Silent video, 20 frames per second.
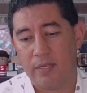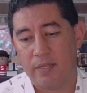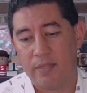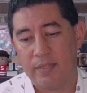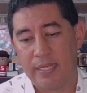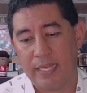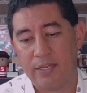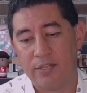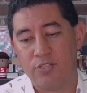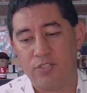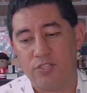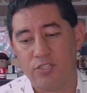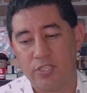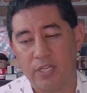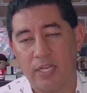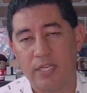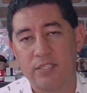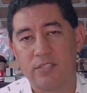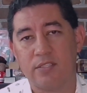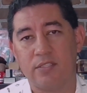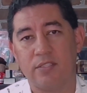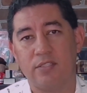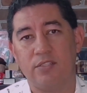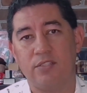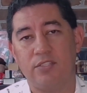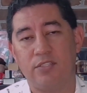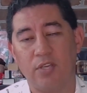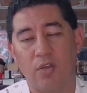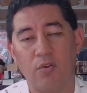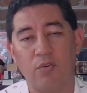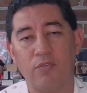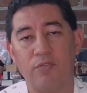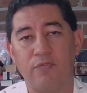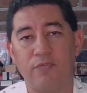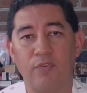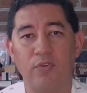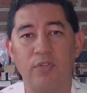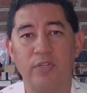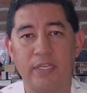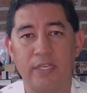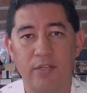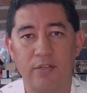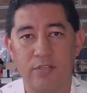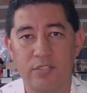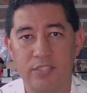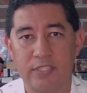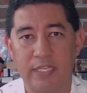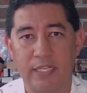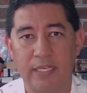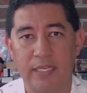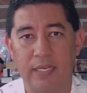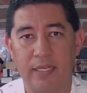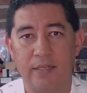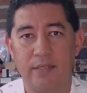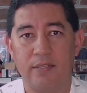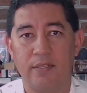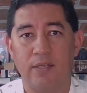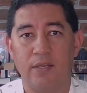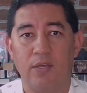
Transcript: They just don't fully understand